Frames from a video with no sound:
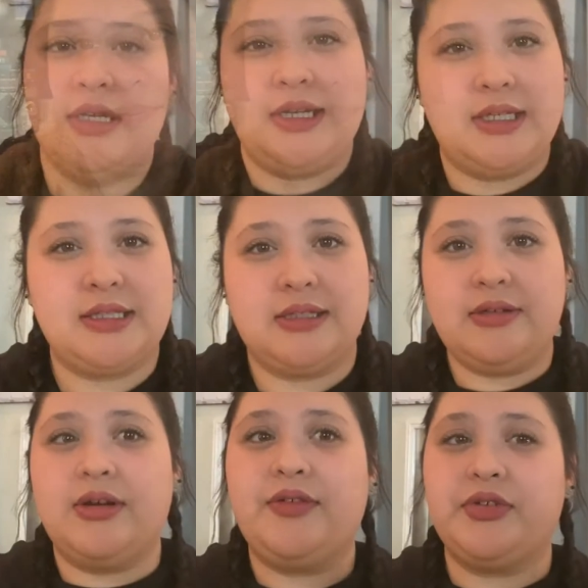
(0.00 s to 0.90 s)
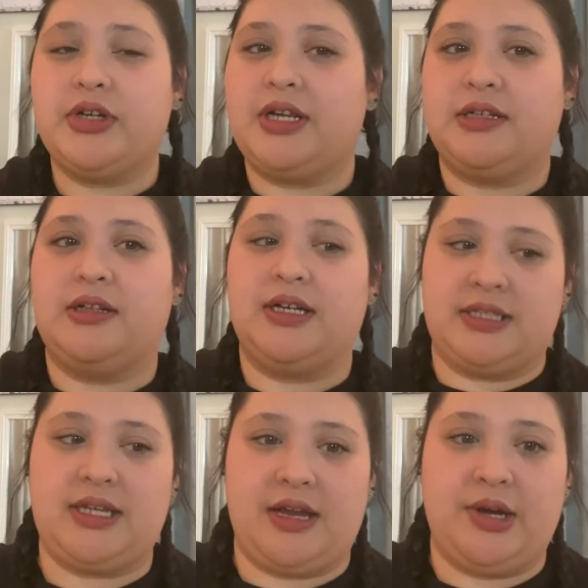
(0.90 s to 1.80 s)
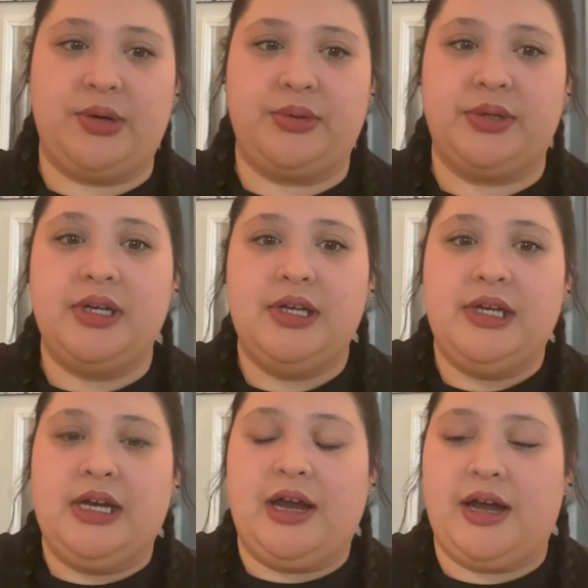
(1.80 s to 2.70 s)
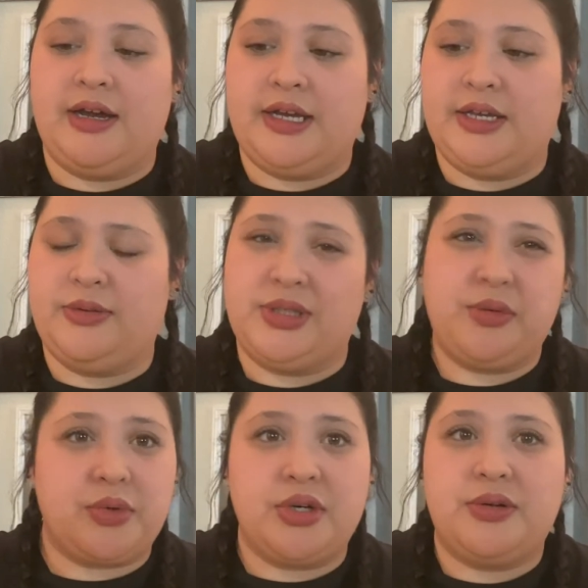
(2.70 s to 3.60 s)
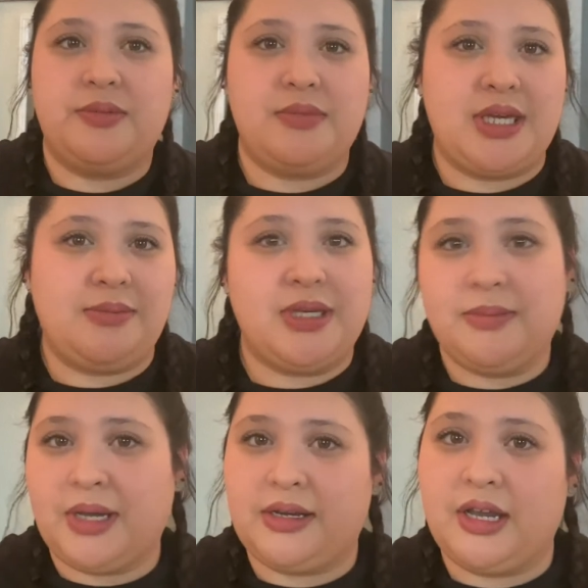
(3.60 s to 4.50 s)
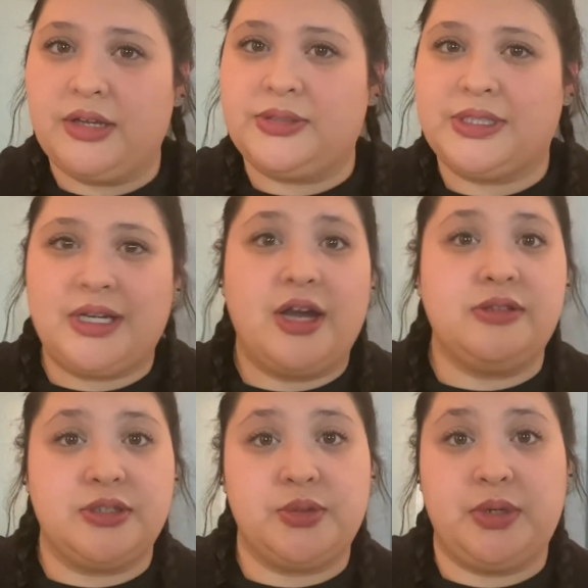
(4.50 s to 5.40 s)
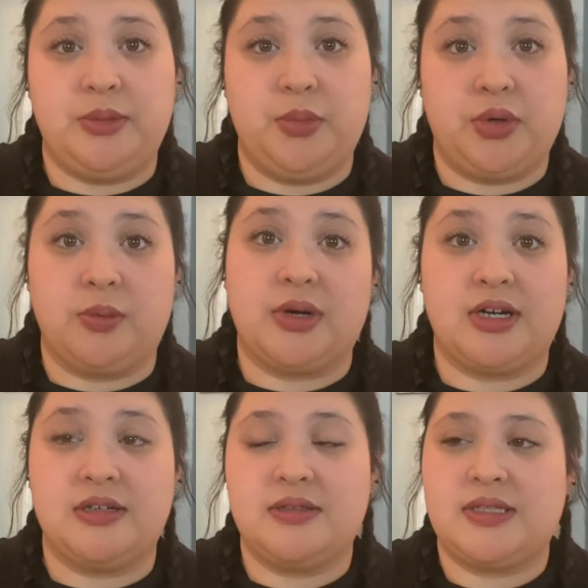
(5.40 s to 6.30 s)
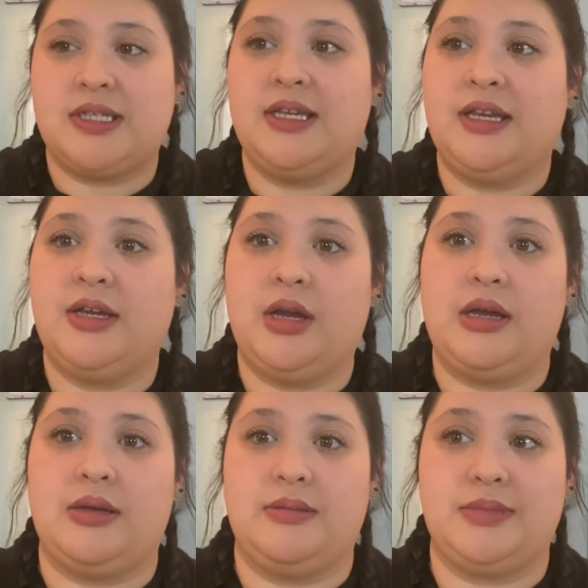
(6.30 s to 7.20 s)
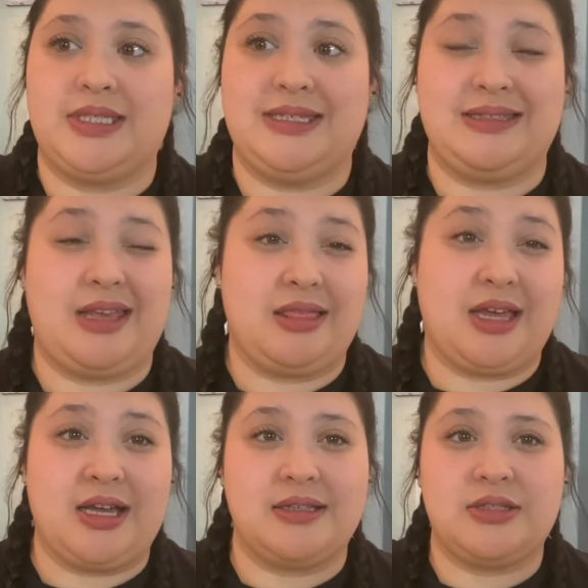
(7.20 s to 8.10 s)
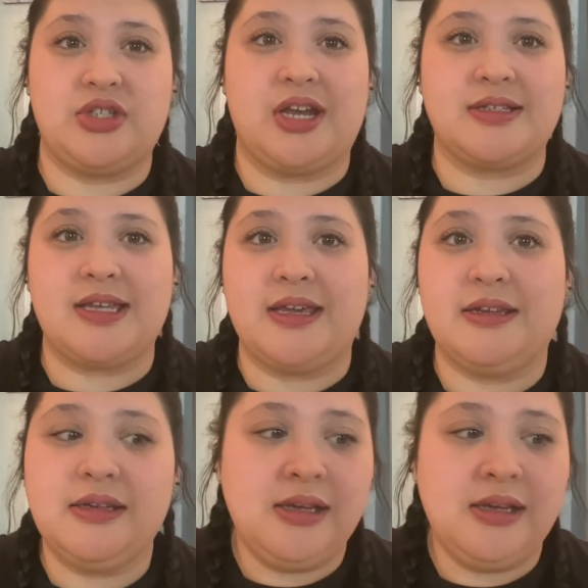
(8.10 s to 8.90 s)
It's a little after 9 o'clock now. I only wrote maybe about 100, 120 more words since I last checked in.